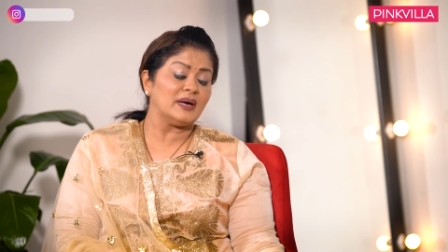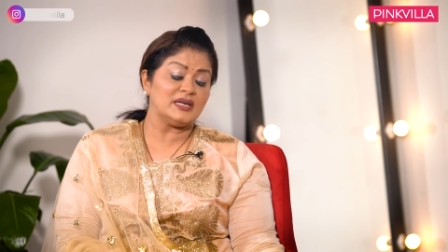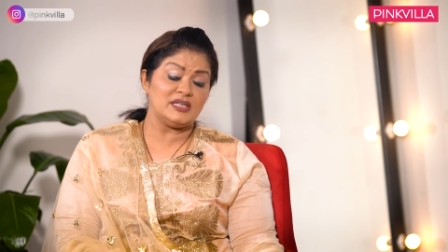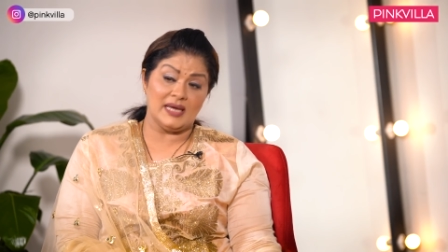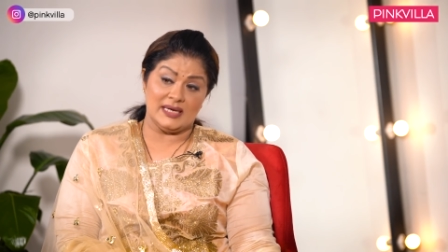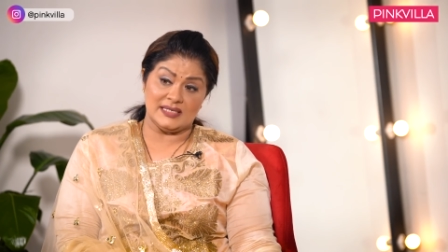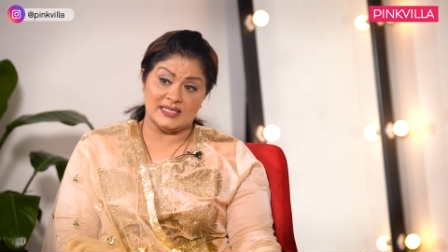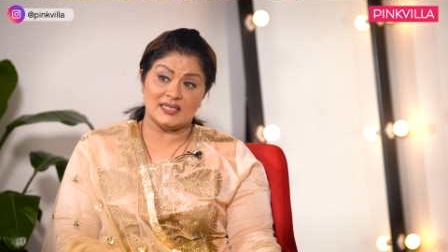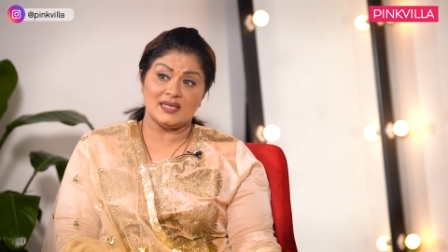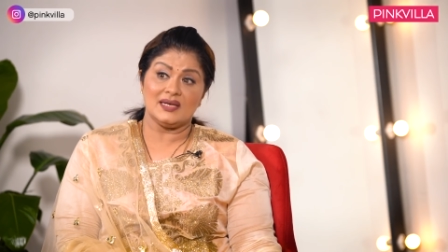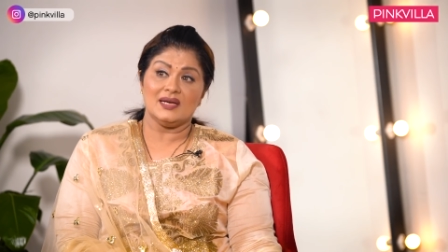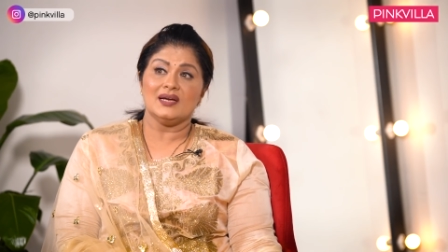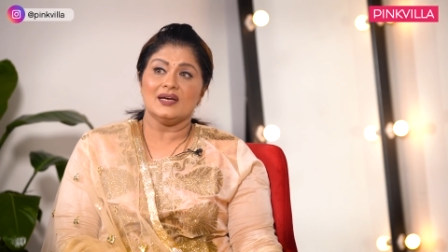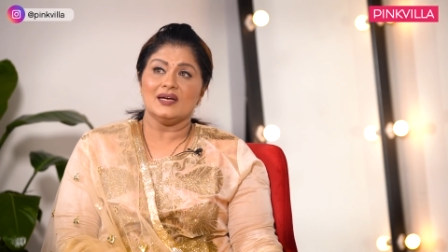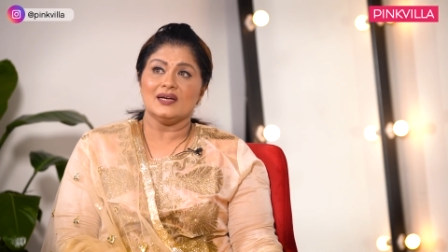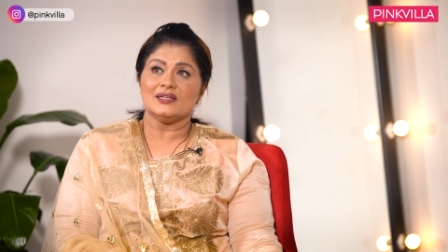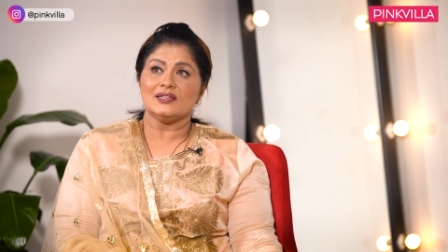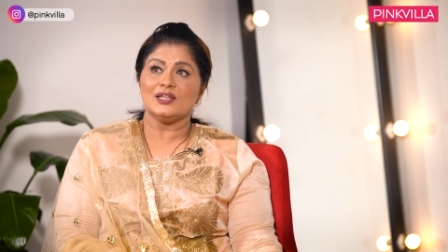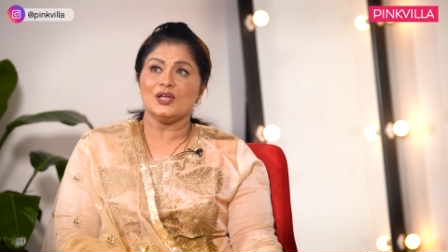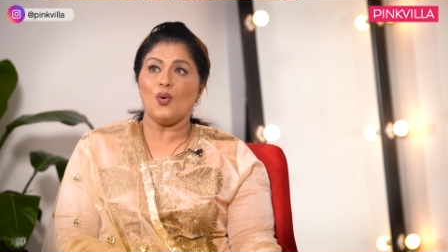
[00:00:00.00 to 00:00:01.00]
But yes,
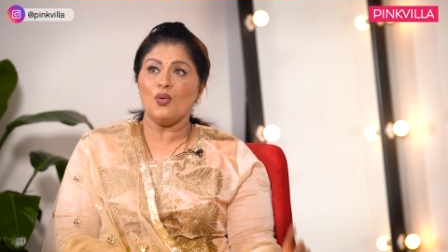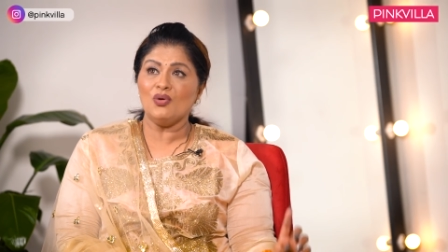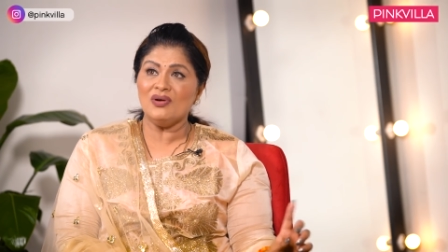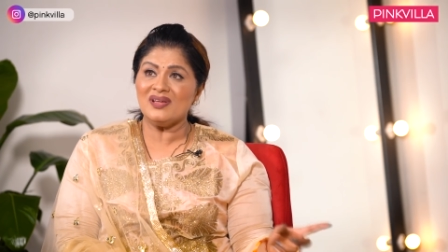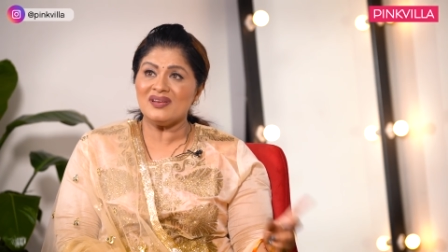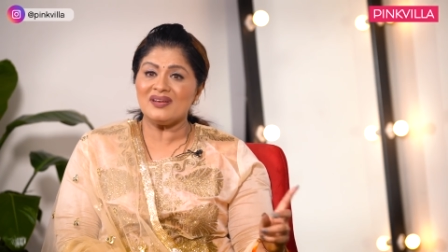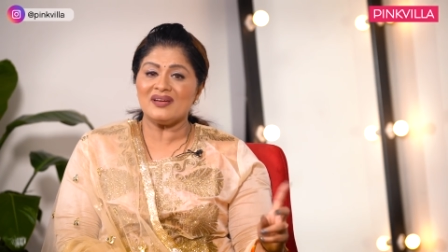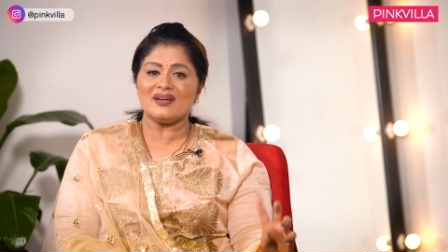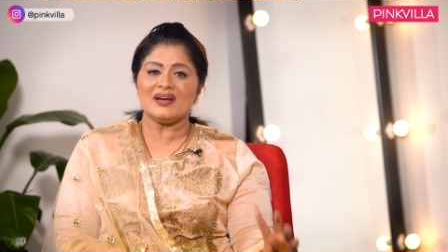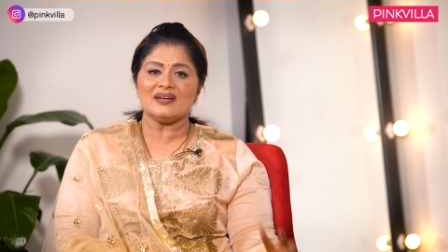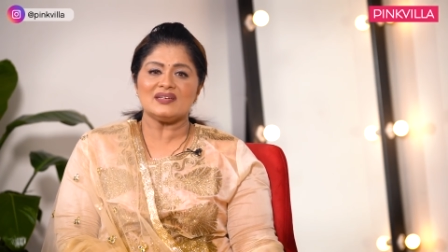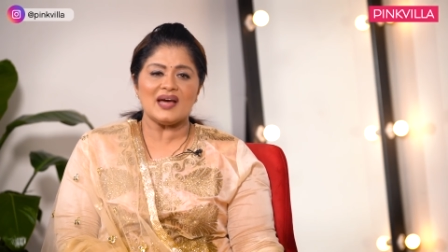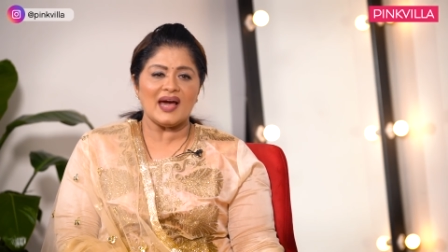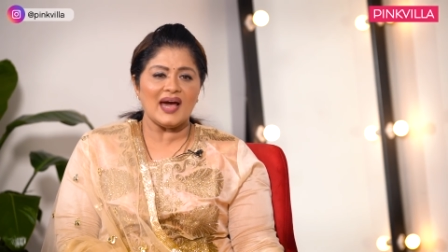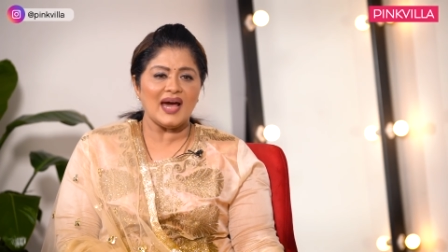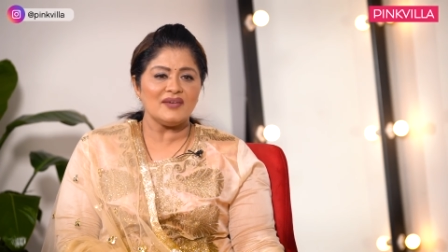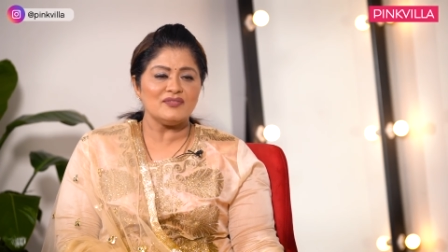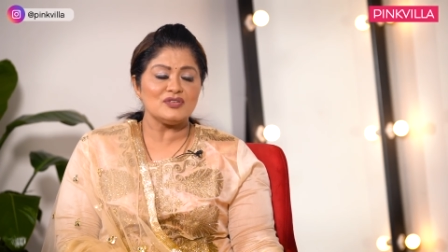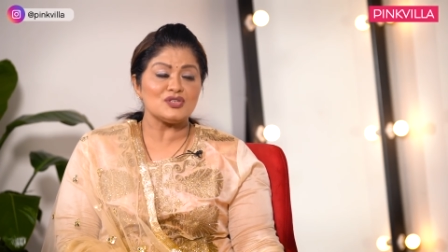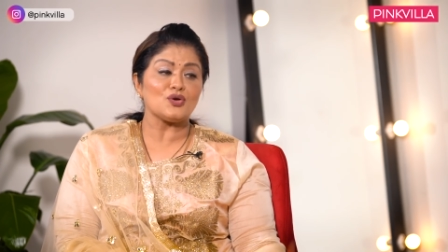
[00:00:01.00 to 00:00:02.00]
the only regret I
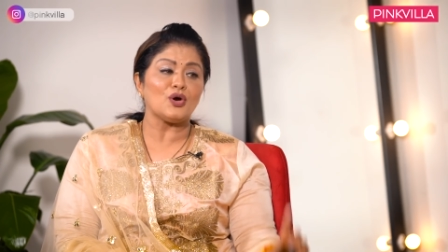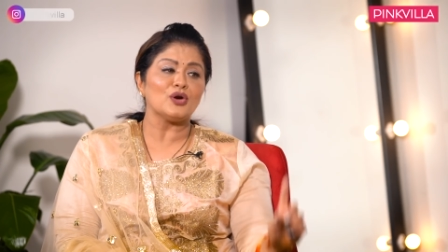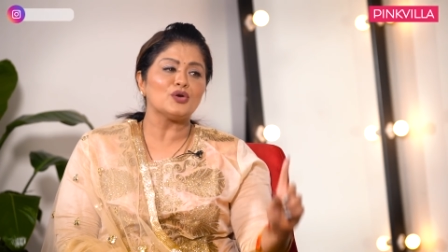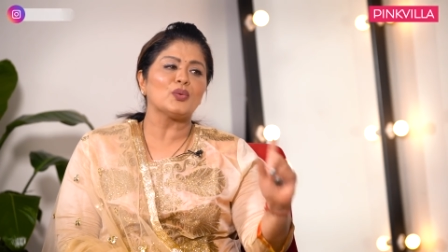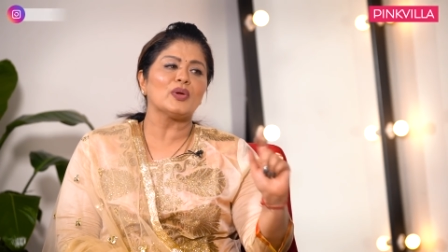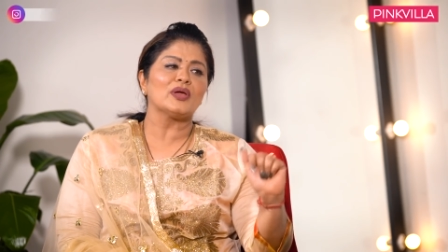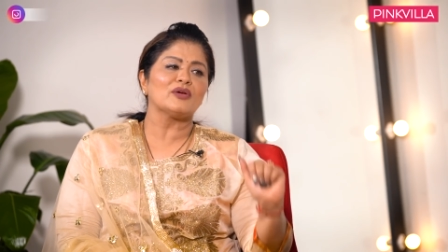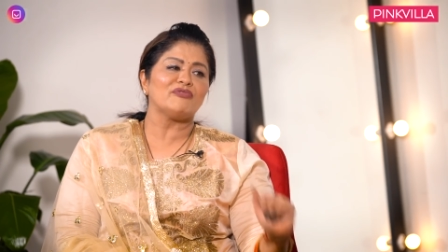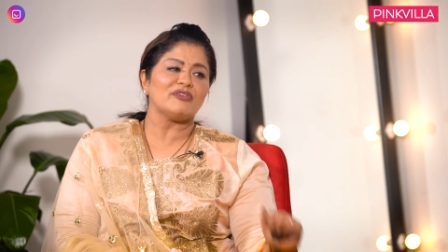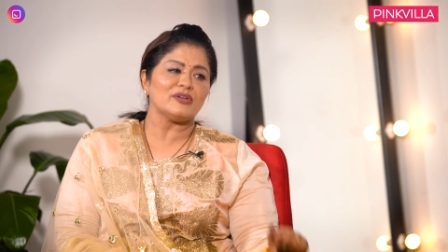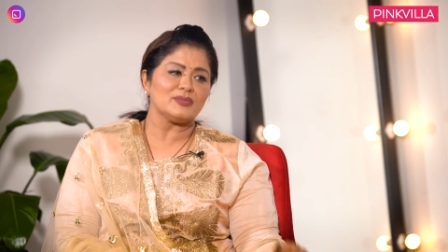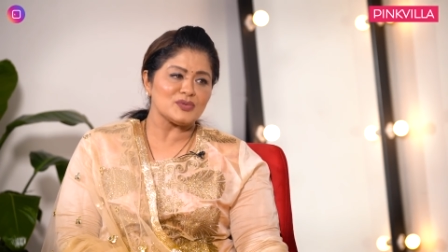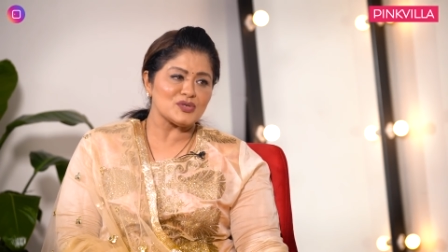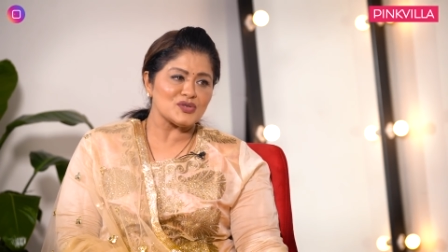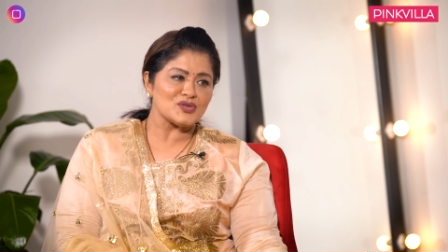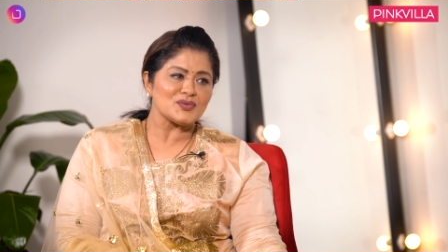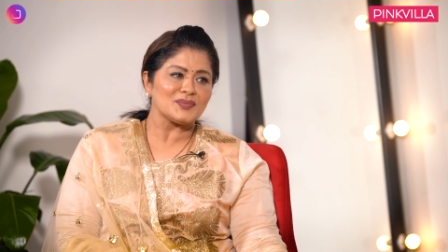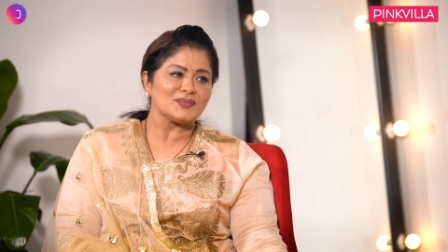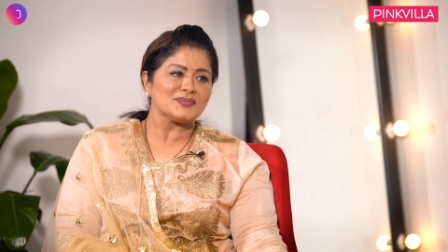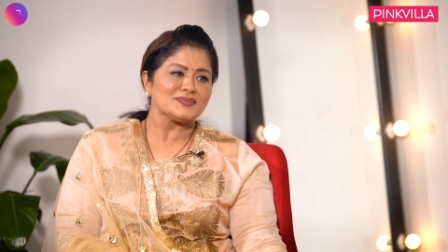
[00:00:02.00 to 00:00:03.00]
have is not doing
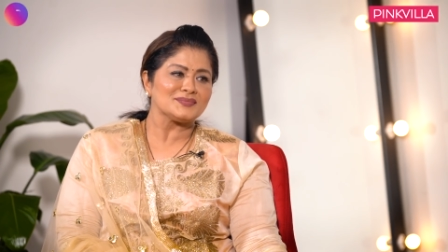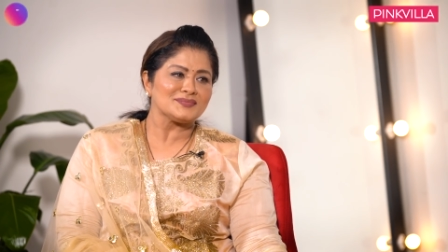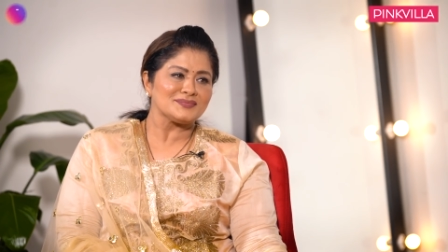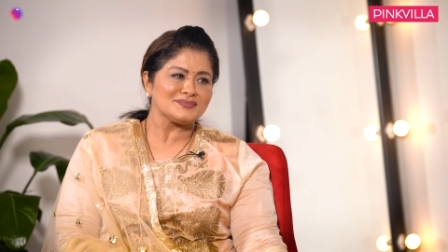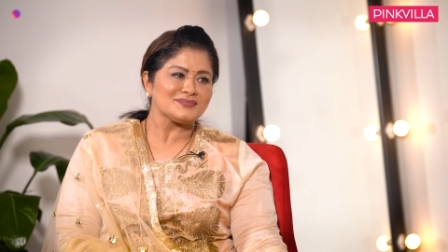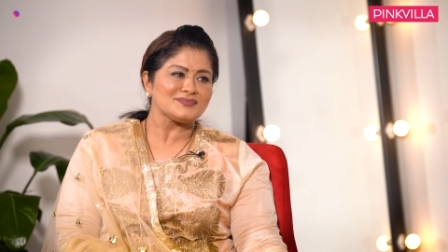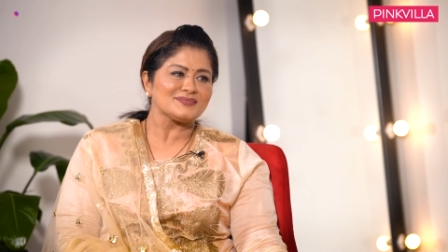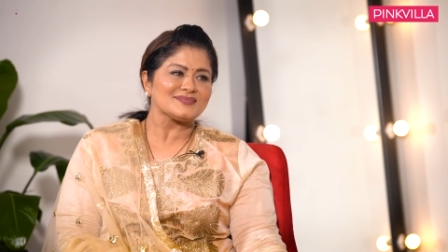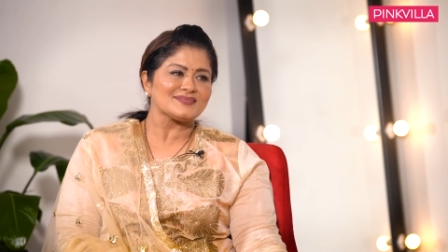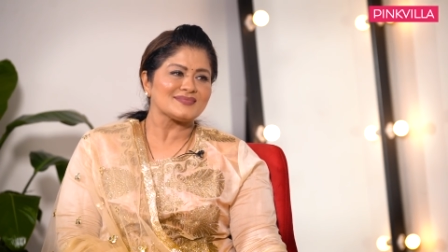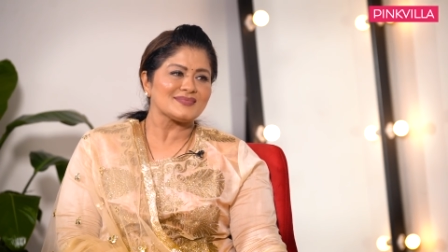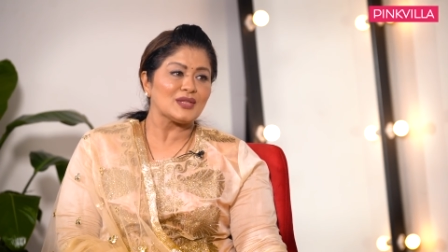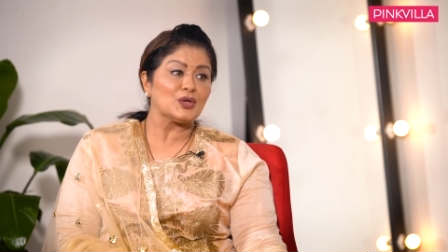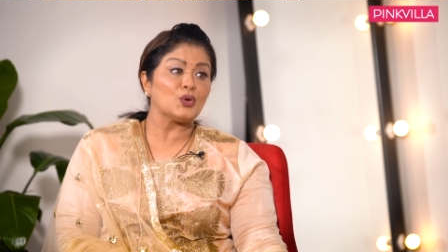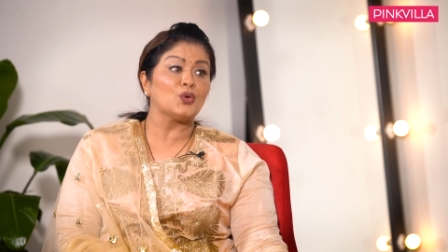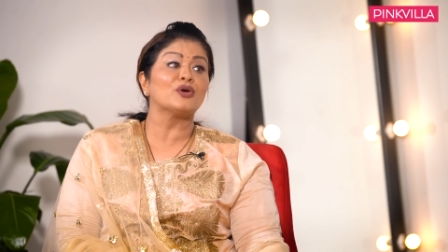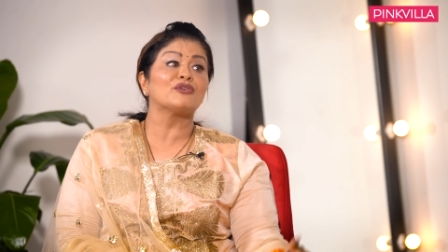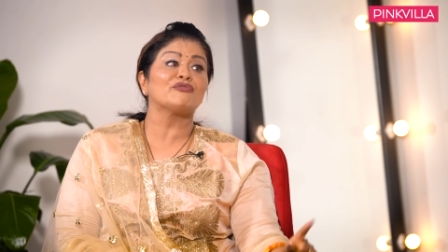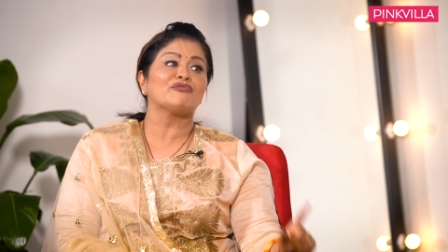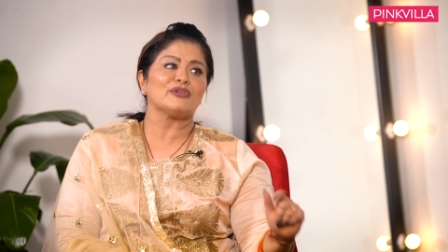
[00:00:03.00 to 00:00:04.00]
films.
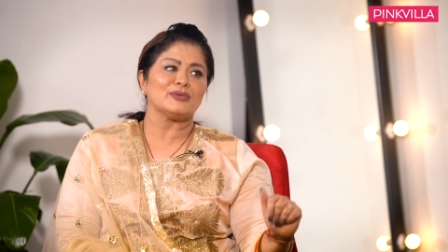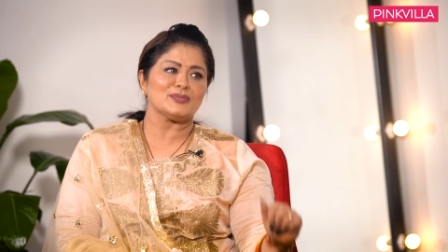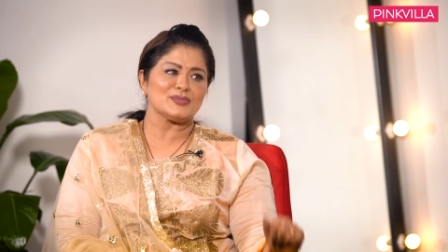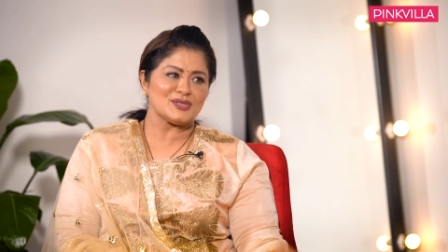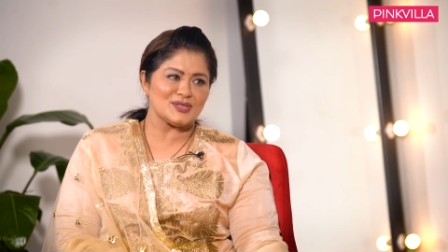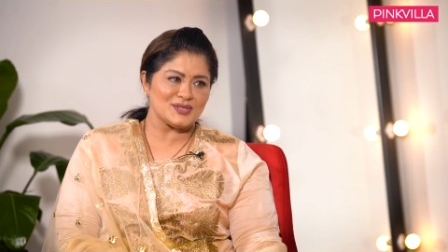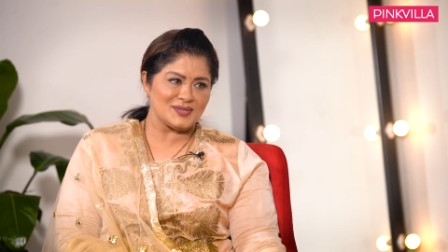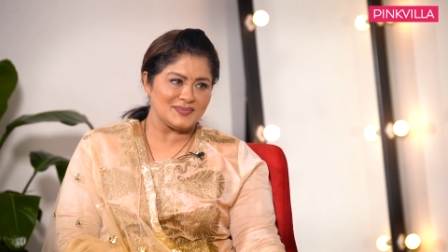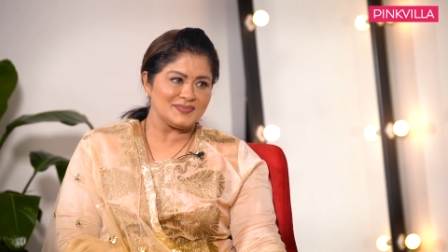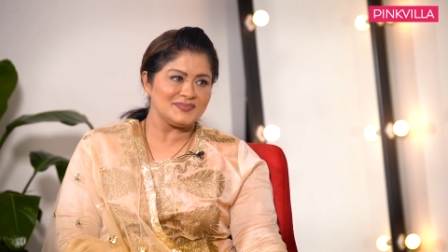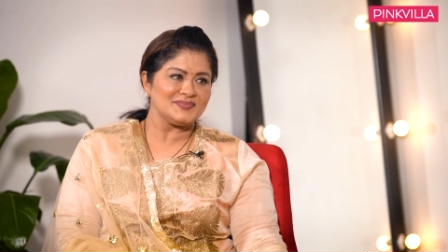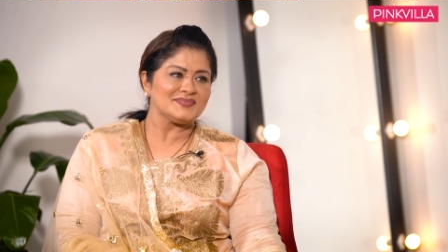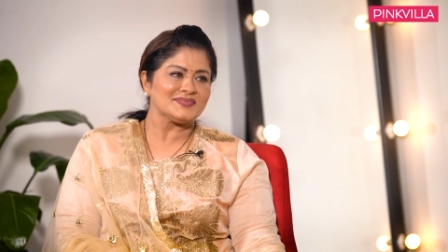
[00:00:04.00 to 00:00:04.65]
Hmm. Good films.